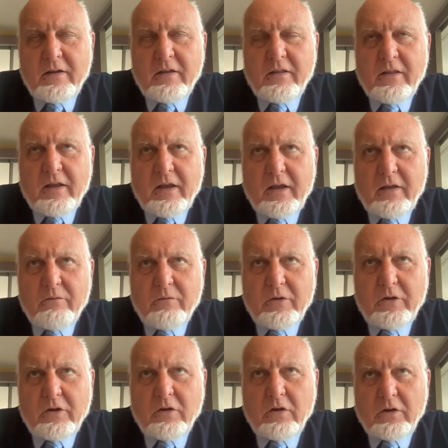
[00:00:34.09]
that when
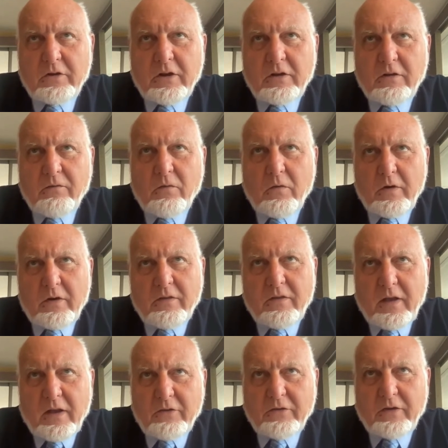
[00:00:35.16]
you looked at the
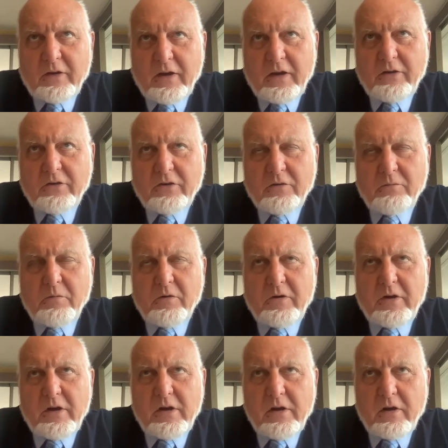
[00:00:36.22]
40,000 cases per
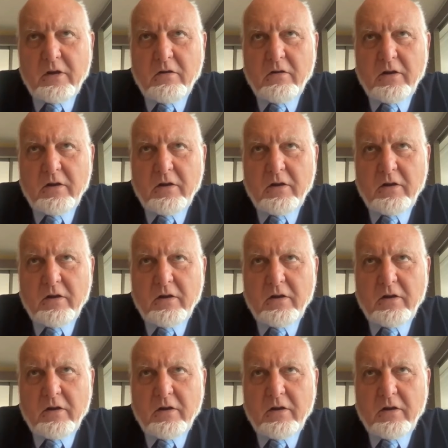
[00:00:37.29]
year